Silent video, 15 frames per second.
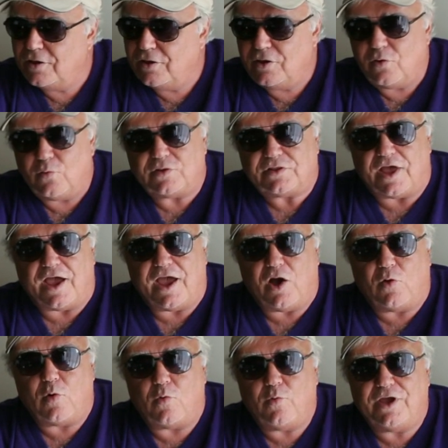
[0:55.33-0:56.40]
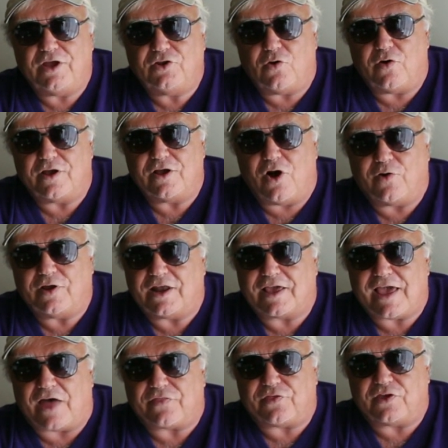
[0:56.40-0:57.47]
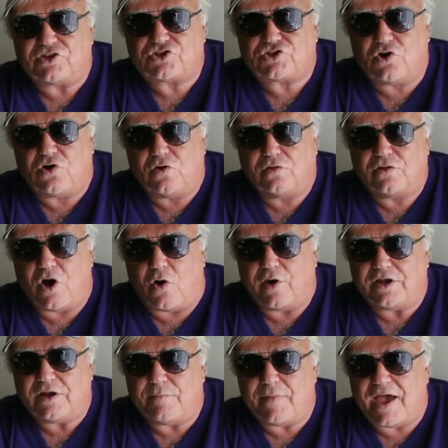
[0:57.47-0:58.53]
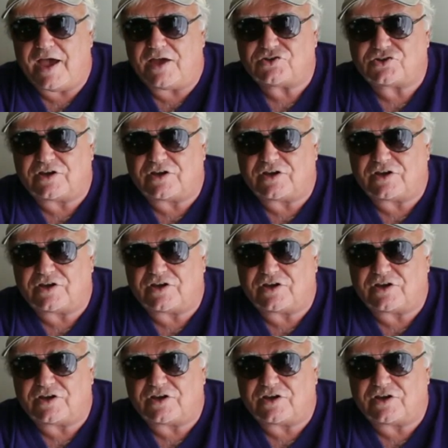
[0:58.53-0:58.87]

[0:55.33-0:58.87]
what the hell were we doing going to Catholic school, going to Mass,